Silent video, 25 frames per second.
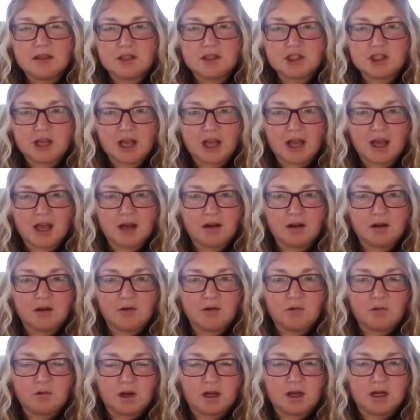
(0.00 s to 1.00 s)
the
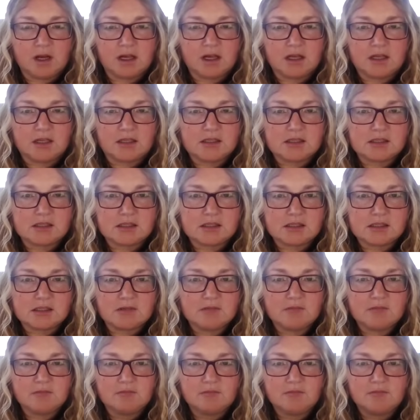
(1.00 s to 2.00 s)
shadow
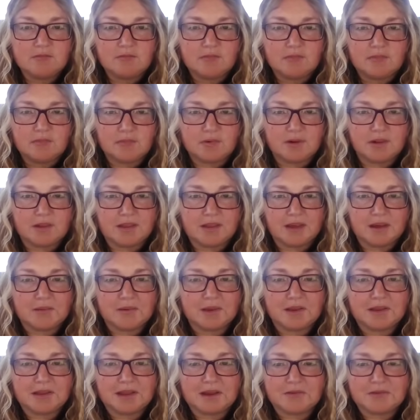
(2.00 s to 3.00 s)
was, I'm going to
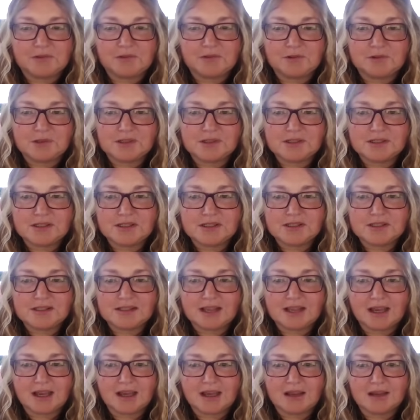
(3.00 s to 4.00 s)
think about that for just a
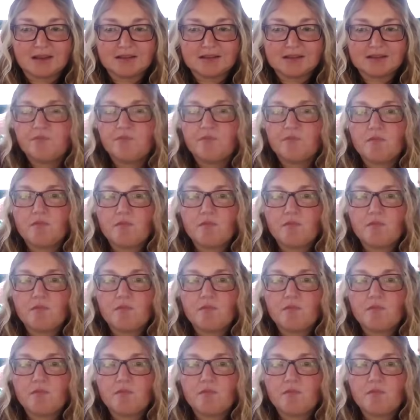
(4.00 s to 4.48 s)
second.